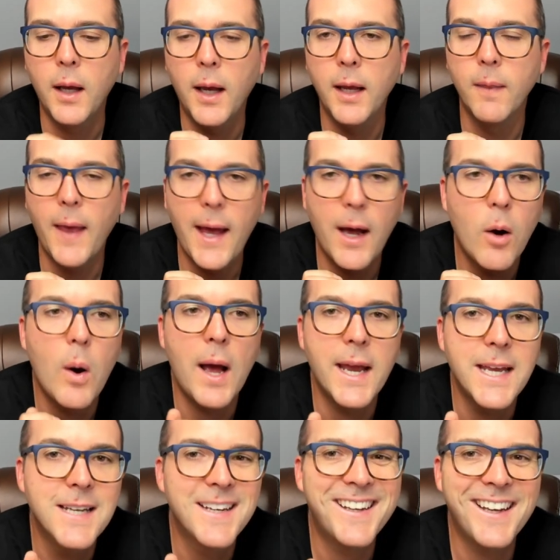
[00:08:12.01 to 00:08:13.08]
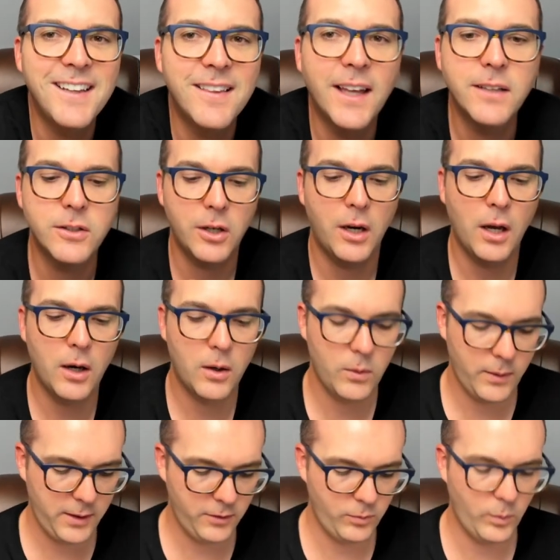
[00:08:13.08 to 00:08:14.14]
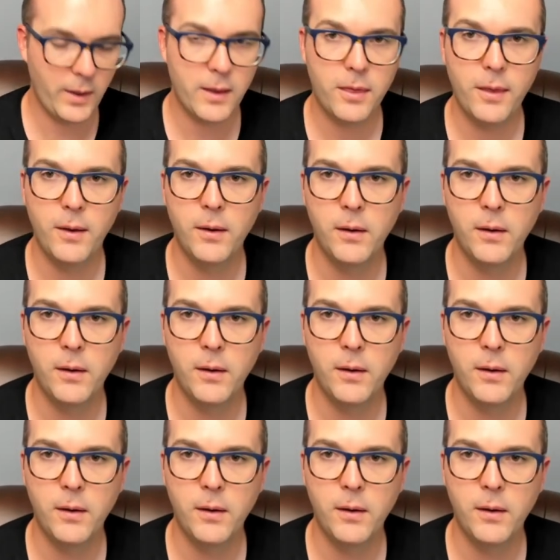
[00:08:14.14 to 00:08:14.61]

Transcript: And how I indicate that to Go is with